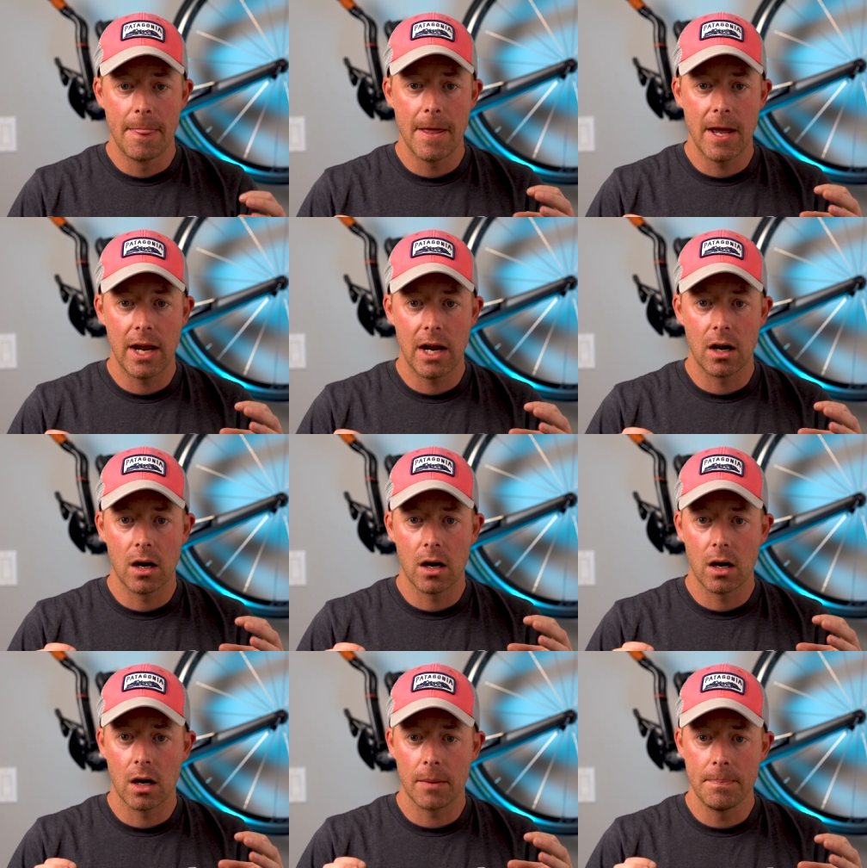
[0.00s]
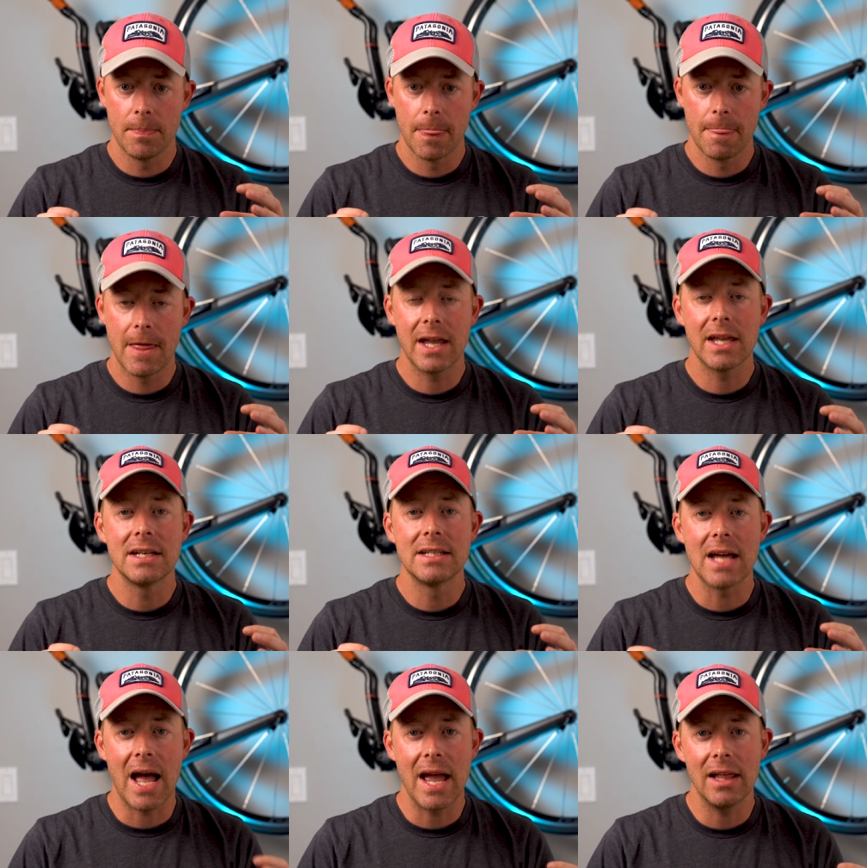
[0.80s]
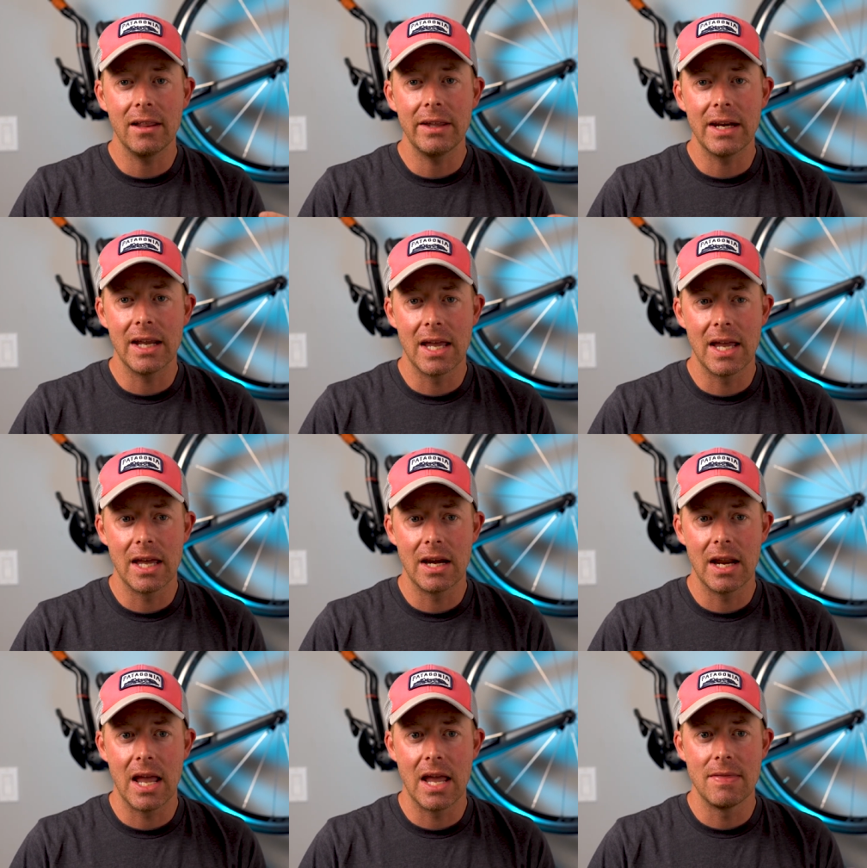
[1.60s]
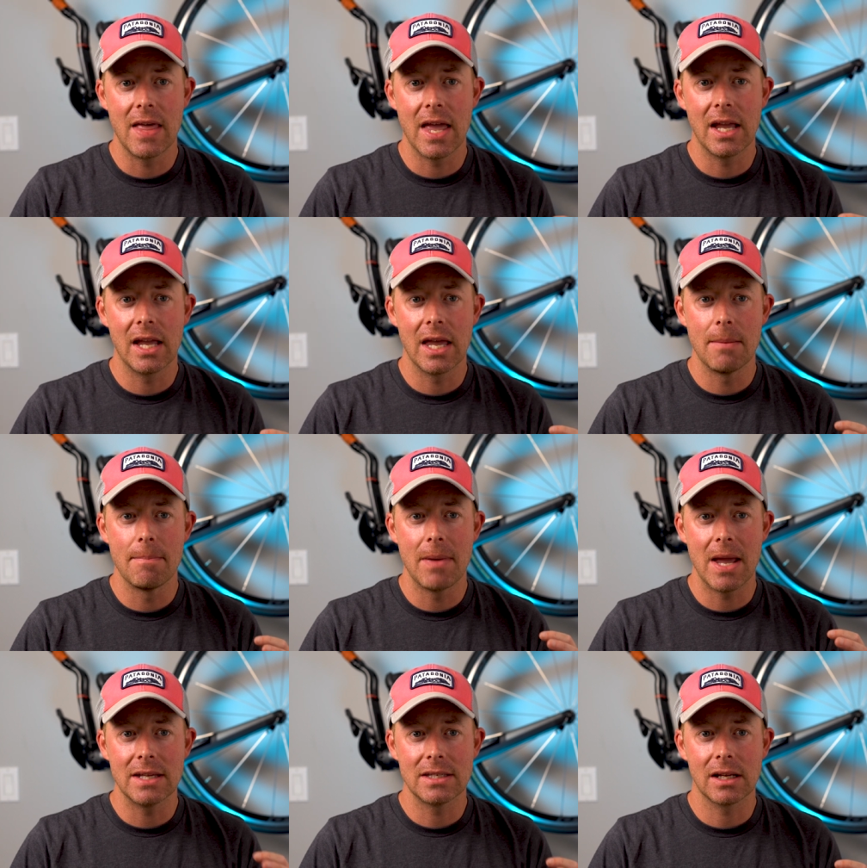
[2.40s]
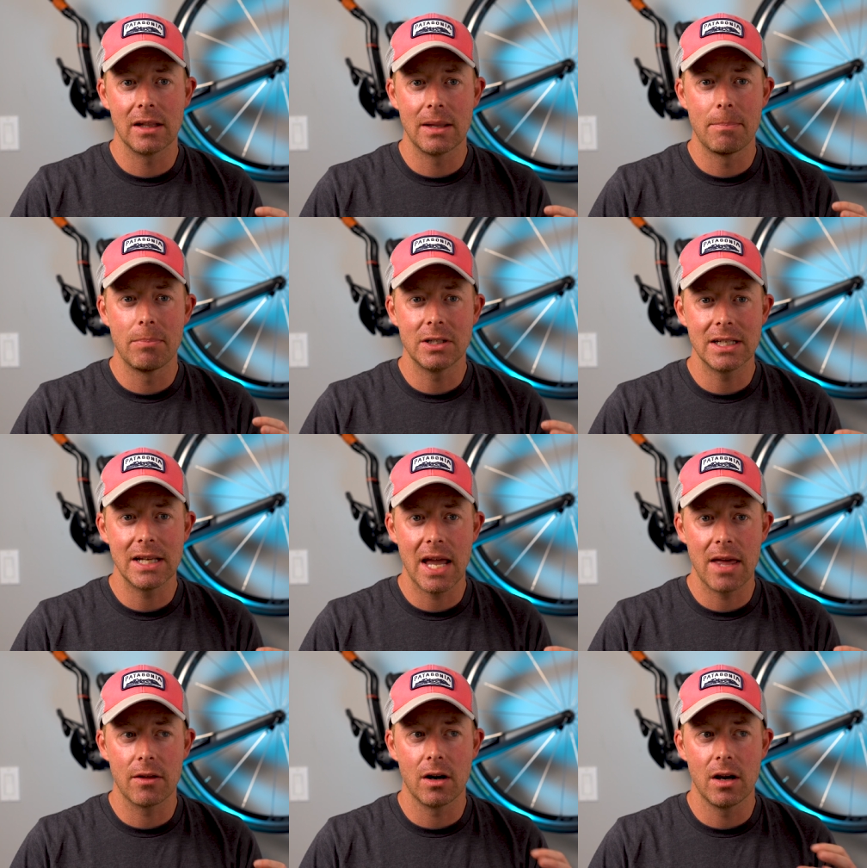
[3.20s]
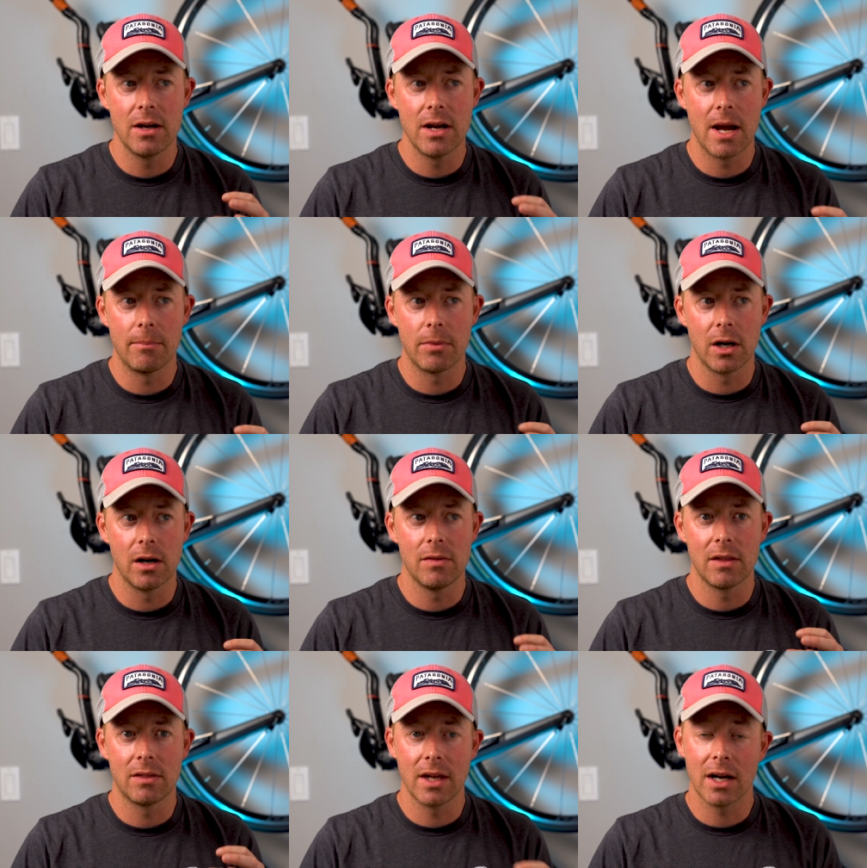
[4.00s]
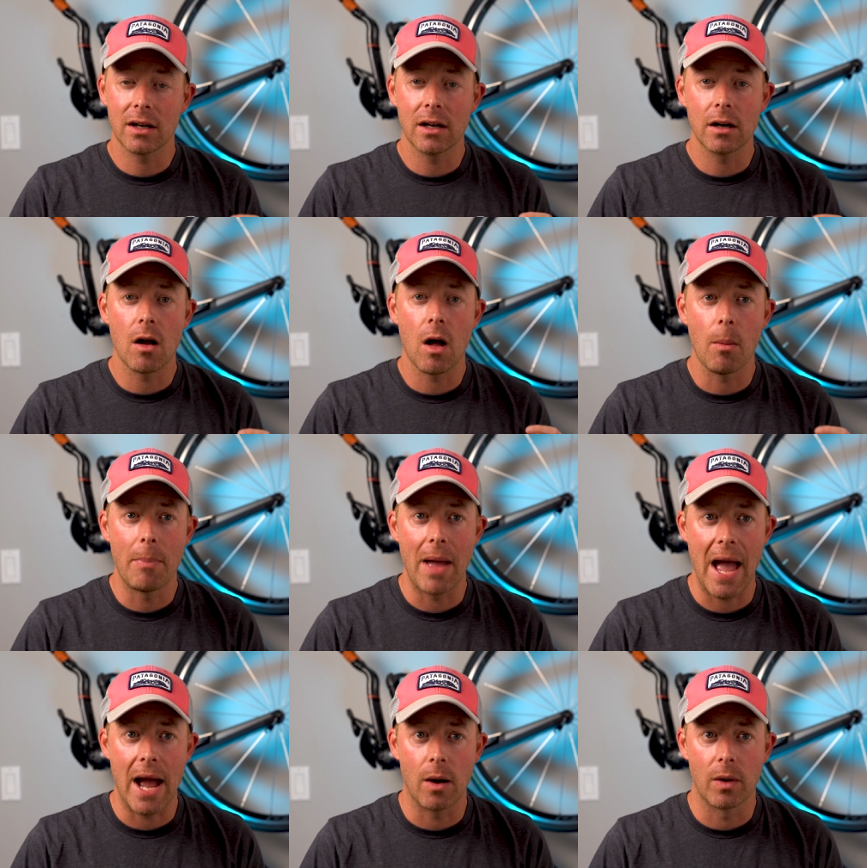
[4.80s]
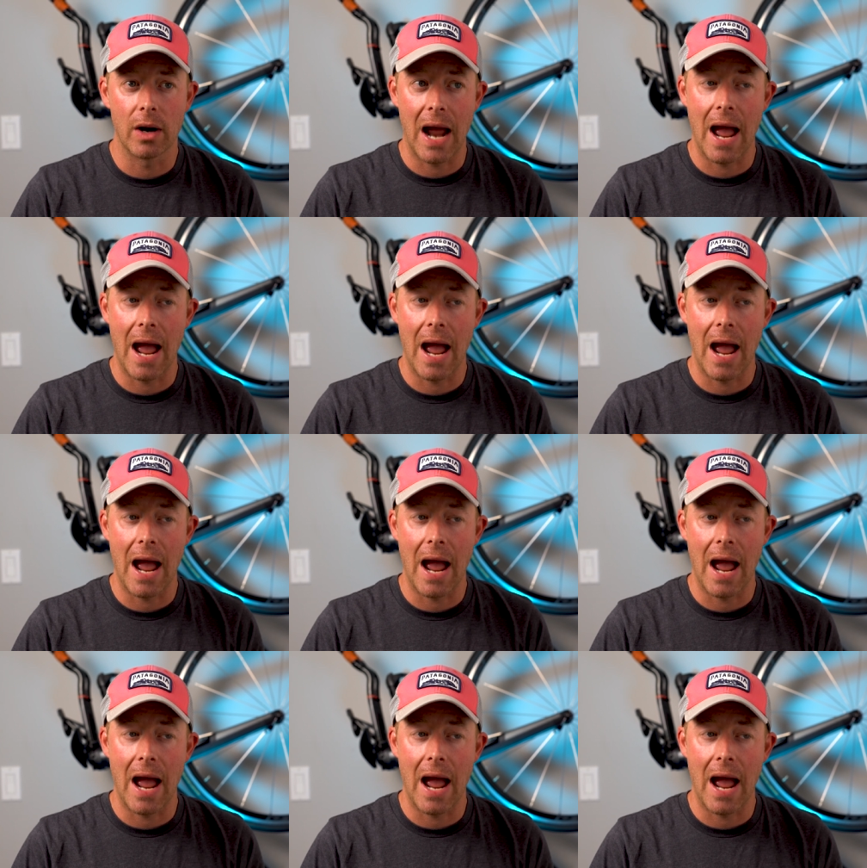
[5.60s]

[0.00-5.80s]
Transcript: they they can dial it in and they can basically put together a number that they're going to call power.